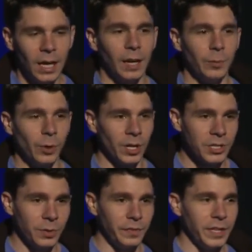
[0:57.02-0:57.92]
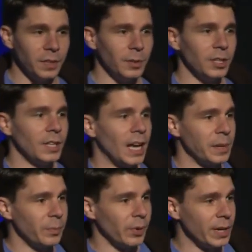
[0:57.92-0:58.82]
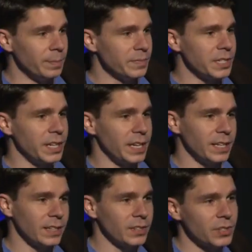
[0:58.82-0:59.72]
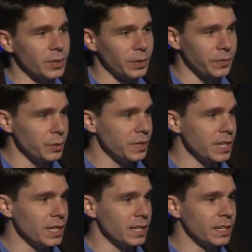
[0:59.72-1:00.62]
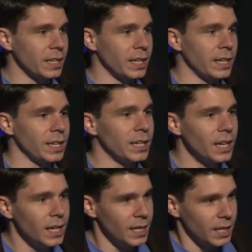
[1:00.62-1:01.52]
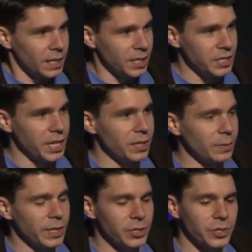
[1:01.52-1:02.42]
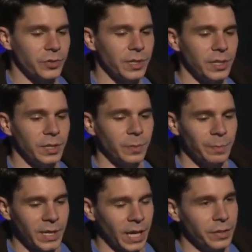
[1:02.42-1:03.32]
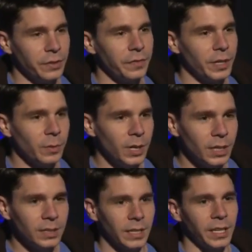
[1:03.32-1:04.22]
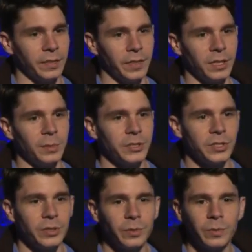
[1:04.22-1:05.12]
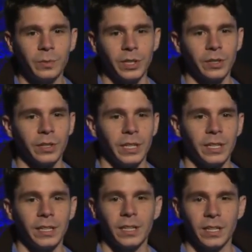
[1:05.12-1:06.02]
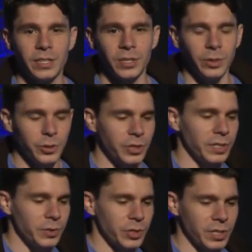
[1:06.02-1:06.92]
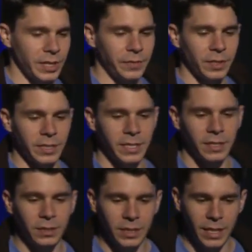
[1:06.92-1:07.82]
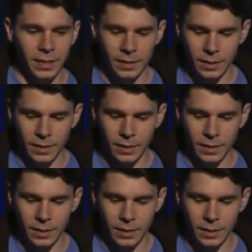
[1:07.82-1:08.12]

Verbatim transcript: We're also available on-prem today. So if you need a container registry behind your firewall and available to you, we are a solution that you should definitely take a look at.